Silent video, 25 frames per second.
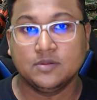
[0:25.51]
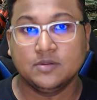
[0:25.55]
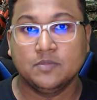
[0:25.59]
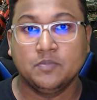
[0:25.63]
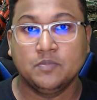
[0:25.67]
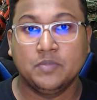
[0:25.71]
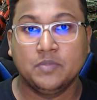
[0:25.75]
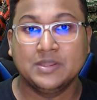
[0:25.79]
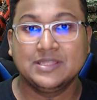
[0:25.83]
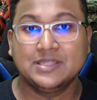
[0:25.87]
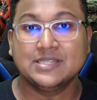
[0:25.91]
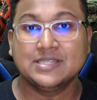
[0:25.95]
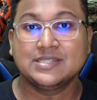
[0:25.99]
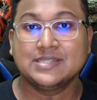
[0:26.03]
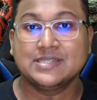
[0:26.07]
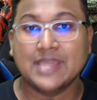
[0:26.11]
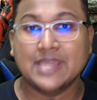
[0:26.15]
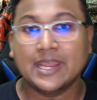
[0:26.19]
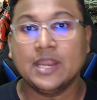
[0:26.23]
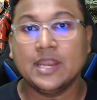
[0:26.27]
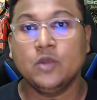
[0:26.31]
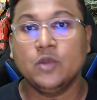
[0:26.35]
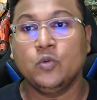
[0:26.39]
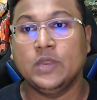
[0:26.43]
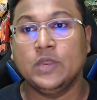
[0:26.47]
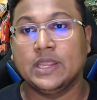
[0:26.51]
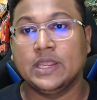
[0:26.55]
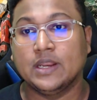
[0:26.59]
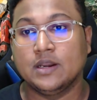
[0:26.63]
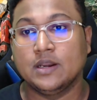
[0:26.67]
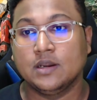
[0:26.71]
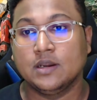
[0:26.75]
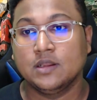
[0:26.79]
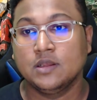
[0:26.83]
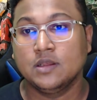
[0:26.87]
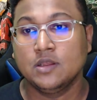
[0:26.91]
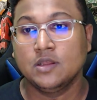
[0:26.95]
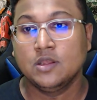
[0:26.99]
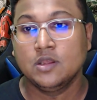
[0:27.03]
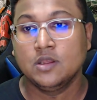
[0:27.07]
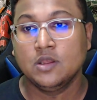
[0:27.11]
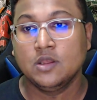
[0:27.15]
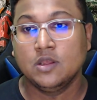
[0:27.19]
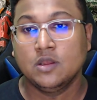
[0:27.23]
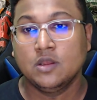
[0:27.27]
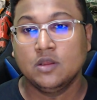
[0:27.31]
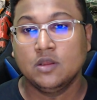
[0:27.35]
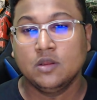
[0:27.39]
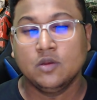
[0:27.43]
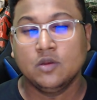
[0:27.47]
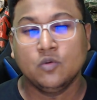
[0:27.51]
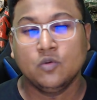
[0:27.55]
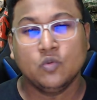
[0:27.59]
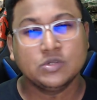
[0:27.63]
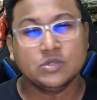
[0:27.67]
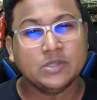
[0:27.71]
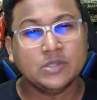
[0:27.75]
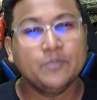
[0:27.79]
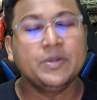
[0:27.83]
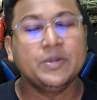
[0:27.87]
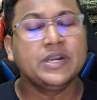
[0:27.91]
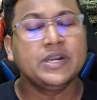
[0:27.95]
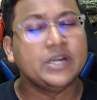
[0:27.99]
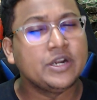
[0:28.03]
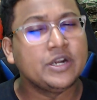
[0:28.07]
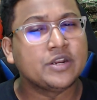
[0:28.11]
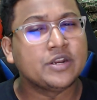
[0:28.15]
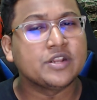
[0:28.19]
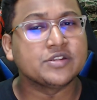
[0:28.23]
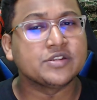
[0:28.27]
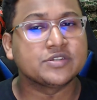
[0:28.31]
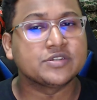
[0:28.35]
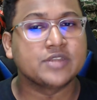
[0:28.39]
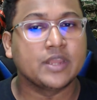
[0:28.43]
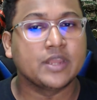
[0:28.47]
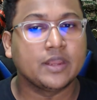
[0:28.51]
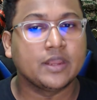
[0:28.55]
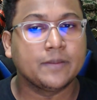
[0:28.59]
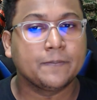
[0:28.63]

but the second weekend was a bit interesting.